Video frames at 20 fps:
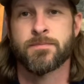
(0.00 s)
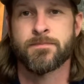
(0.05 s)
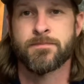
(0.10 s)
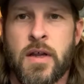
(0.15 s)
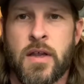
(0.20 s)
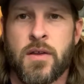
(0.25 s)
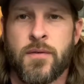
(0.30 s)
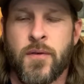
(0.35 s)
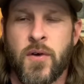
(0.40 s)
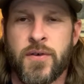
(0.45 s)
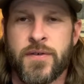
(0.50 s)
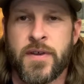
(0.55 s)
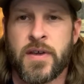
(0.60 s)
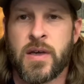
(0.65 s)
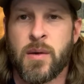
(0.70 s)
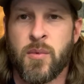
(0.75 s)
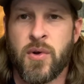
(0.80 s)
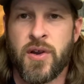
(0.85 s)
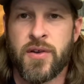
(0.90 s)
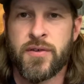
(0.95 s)
And the first thing
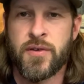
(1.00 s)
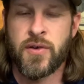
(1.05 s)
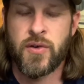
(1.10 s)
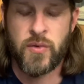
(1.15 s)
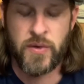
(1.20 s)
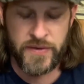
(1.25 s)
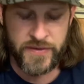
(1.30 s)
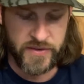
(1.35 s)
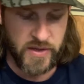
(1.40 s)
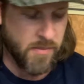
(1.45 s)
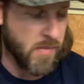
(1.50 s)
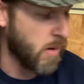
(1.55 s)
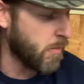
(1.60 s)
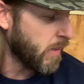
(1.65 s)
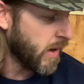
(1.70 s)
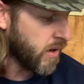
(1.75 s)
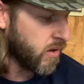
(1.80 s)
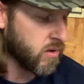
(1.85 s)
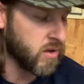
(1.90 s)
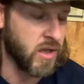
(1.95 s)
I'm going to do is set my
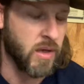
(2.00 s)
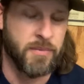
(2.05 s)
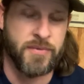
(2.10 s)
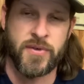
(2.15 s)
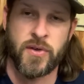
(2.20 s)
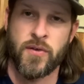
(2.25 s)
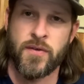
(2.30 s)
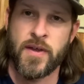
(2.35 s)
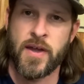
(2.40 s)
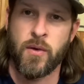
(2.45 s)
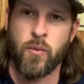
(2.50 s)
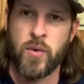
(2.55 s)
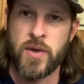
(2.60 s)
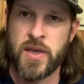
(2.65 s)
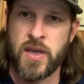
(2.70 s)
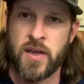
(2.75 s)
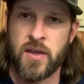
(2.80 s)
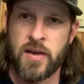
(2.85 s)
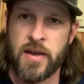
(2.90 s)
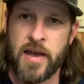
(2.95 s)
barrel up so that we
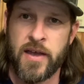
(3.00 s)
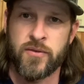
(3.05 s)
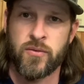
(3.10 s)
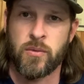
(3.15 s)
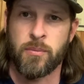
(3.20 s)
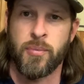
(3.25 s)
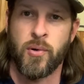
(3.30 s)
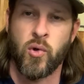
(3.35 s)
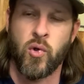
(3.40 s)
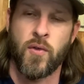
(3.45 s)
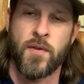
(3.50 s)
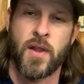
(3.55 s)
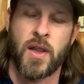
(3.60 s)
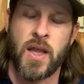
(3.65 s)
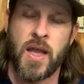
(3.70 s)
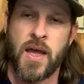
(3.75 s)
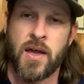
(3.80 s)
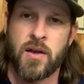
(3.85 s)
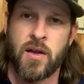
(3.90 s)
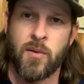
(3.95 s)
can, as we're pulling the
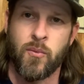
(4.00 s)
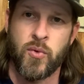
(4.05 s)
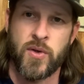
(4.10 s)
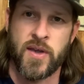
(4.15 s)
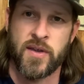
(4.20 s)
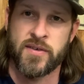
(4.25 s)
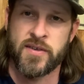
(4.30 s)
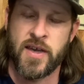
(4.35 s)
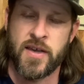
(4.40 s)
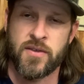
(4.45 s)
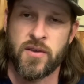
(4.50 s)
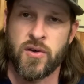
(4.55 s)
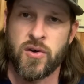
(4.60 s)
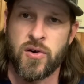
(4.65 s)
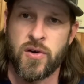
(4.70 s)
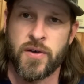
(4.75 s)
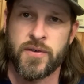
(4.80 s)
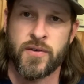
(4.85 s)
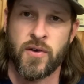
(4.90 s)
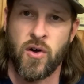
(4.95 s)
line up, we can take the
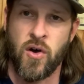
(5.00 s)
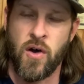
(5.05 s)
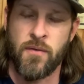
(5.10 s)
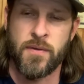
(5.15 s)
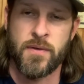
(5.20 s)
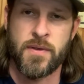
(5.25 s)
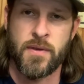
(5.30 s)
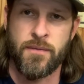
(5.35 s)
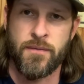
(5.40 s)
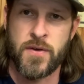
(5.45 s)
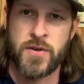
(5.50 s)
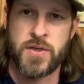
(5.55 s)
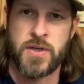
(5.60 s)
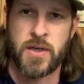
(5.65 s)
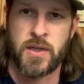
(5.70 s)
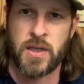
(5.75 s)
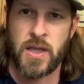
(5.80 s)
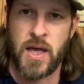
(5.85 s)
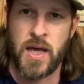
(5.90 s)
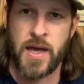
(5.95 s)
hooks off of the fishing
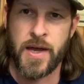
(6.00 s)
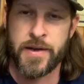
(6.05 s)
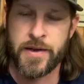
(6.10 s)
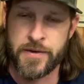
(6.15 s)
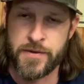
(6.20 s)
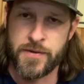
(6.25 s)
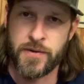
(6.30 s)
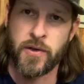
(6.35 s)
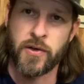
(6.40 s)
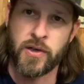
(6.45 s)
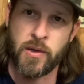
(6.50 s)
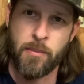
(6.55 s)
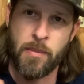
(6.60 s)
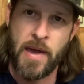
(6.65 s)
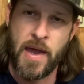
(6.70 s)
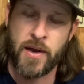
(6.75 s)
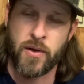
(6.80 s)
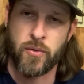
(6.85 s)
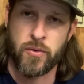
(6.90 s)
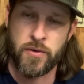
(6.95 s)
line and just hook it
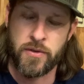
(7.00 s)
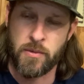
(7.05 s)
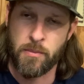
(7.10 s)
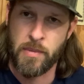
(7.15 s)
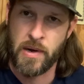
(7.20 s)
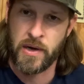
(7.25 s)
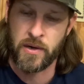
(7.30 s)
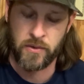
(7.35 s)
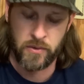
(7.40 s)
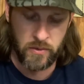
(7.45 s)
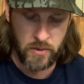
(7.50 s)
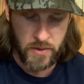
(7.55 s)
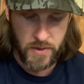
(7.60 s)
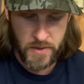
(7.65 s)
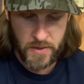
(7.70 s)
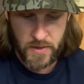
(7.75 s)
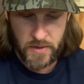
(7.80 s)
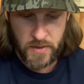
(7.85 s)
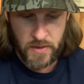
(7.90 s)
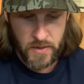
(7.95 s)
back onto the barrel.
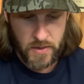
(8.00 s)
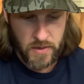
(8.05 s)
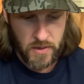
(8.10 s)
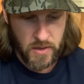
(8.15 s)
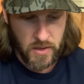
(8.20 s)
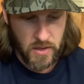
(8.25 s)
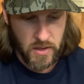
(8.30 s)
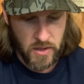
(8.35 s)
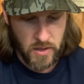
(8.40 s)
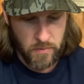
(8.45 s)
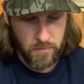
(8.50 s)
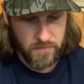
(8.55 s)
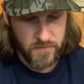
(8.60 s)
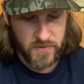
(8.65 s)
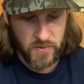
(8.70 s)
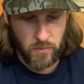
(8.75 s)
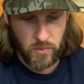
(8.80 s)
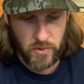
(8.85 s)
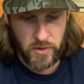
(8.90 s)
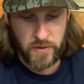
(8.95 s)

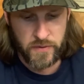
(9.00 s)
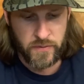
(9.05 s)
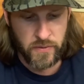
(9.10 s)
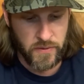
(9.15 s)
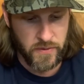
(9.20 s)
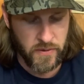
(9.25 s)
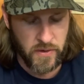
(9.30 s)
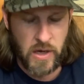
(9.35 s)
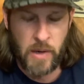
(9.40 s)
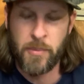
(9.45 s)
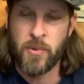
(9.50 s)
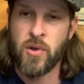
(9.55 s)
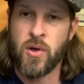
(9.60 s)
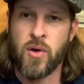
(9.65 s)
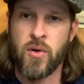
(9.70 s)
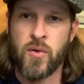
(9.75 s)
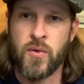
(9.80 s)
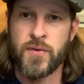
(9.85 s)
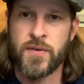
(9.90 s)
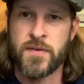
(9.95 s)
So we're going to drill a couple of
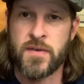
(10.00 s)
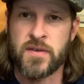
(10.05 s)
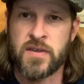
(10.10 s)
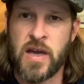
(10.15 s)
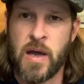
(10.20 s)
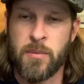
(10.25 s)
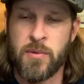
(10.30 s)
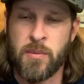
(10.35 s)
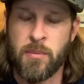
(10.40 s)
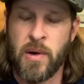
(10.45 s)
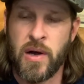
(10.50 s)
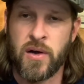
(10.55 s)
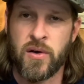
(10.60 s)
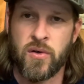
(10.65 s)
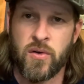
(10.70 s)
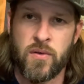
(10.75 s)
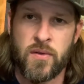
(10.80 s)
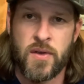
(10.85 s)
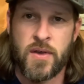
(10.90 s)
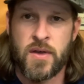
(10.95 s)
holes in the top of the
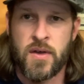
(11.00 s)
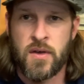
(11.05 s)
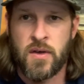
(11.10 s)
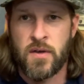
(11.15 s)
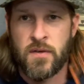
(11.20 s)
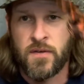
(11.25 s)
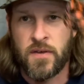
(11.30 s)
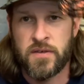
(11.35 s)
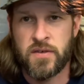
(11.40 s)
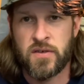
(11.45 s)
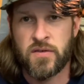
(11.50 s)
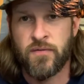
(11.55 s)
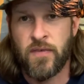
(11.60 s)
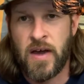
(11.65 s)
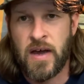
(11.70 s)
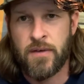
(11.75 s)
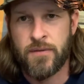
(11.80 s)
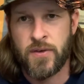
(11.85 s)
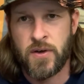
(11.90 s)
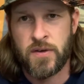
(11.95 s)
barrel. This is
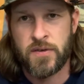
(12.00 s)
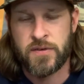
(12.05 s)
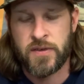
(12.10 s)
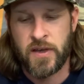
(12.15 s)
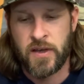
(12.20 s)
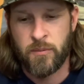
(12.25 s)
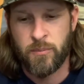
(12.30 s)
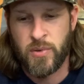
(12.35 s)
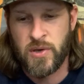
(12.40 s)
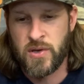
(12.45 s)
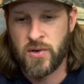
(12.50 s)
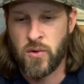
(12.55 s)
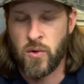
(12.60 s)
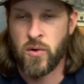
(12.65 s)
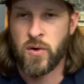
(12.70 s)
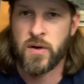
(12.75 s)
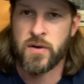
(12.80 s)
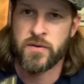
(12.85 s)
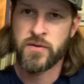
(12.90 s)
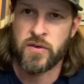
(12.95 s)
5/32
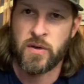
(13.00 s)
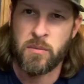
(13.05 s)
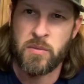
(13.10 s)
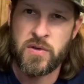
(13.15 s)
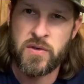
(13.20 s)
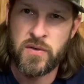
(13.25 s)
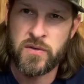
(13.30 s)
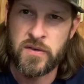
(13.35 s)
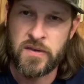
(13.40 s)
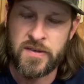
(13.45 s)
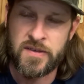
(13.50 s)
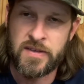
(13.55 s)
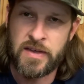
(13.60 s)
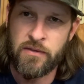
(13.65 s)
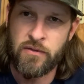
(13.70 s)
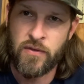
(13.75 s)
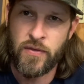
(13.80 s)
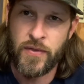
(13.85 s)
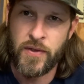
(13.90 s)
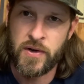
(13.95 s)
P-cord, so I'm going to use a
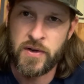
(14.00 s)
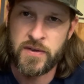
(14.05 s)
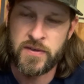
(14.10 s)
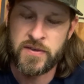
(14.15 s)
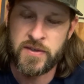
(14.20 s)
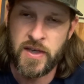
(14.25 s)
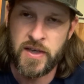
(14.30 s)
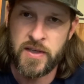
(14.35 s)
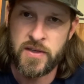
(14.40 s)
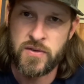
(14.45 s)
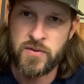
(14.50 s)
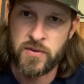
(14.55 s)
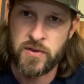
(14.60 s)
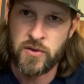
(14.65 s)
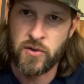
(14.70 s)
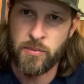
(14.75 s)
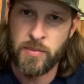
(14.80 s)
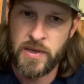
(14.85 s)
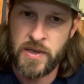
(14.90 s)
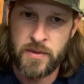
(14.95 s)
7/32
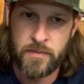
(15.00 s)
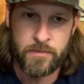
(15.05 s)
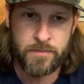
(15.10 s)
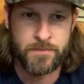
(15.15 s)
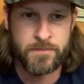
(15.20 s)
drill bit.